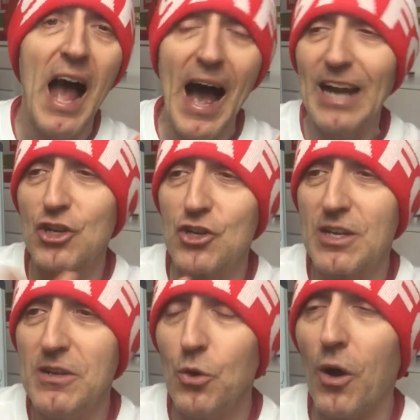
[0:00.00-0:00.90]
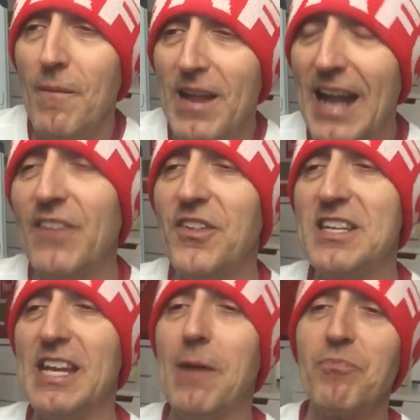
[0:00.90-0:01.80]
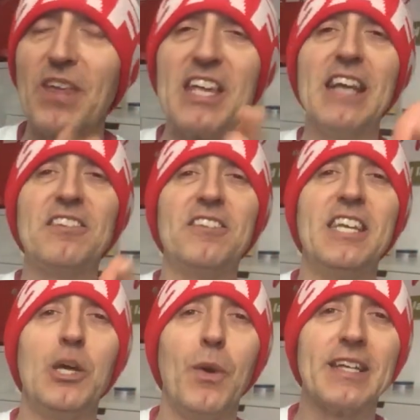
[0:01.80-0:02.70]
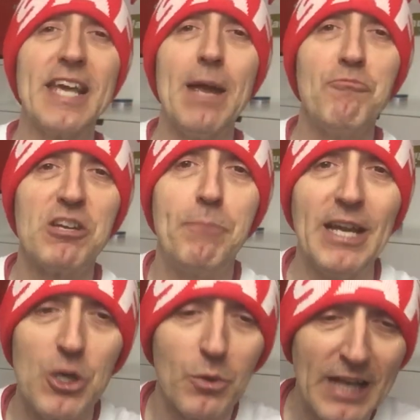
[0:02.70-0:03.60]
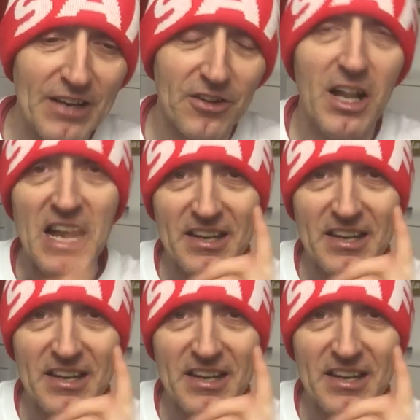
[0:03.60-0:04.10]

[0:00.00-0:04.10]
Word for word: I, you know, end of the day, yesterday when Cambridge beat Newcastle,